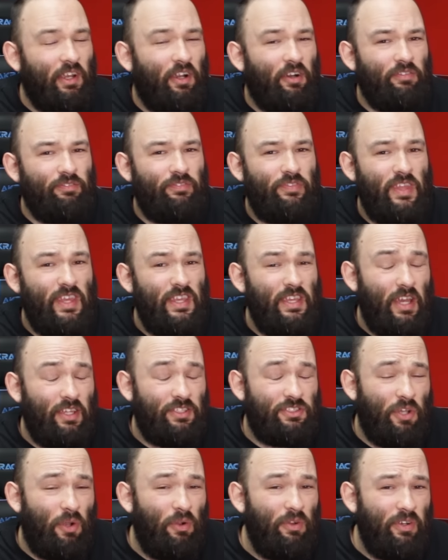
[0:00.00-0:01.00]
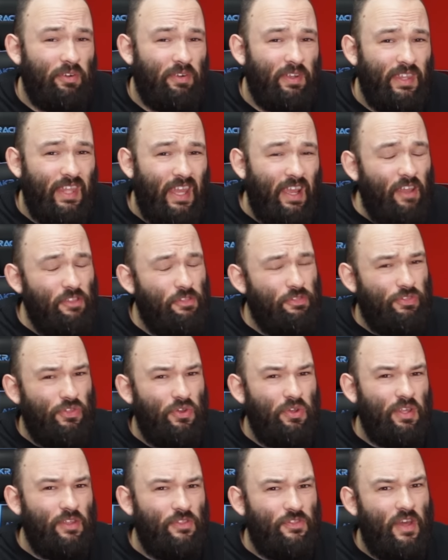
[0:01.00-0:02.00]
of the toner in there at
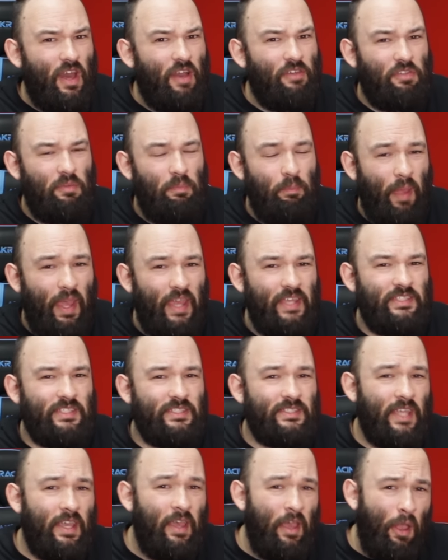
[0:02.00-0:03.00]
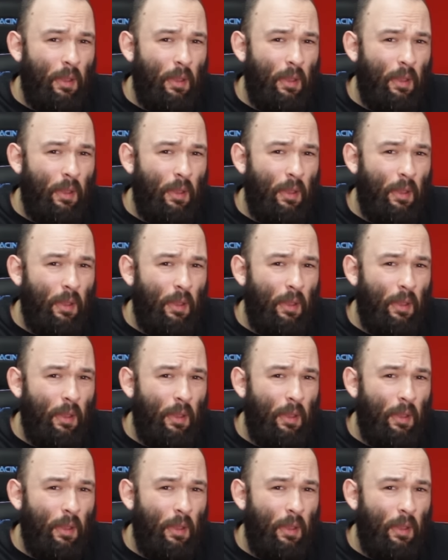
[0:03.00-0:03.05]
30,000 pages